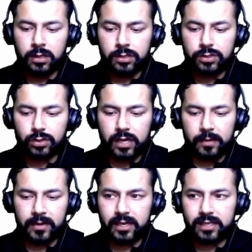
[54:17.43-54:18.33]
So
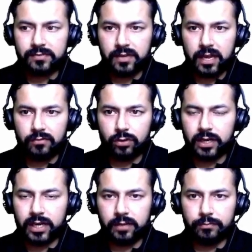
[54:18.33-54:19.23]
libraries we have
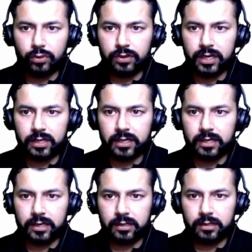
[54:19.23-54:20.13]
already imported, that
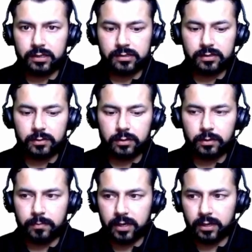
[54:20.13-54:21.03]
is
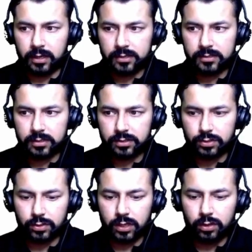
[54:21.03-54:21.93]
pandas.
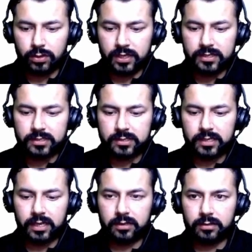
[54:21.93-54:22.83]
So now let's
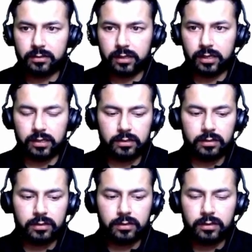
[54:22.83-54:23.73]
take the
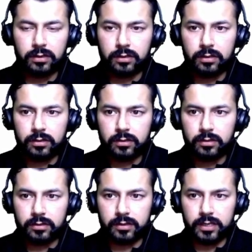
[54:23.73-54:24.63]

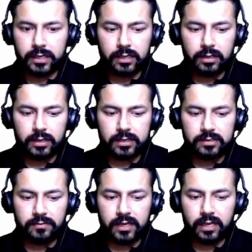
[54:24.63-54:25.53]
data as a
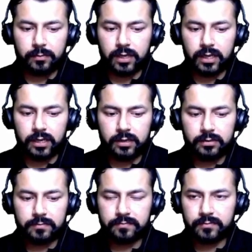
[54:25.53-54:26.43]
variable here,
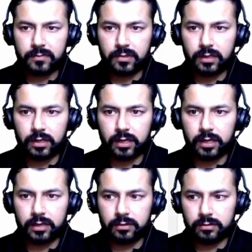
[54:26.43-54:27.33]

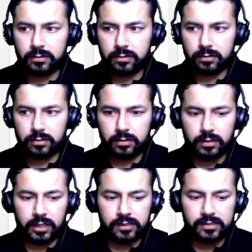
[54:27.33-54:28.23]
and
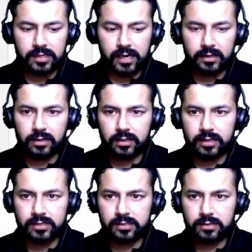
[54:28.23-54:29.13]
inside the
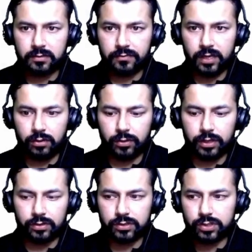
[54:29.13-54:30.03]
list we are going
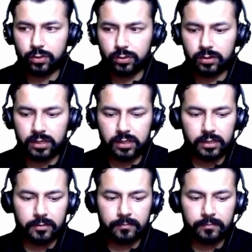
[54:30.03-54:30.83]
to store the,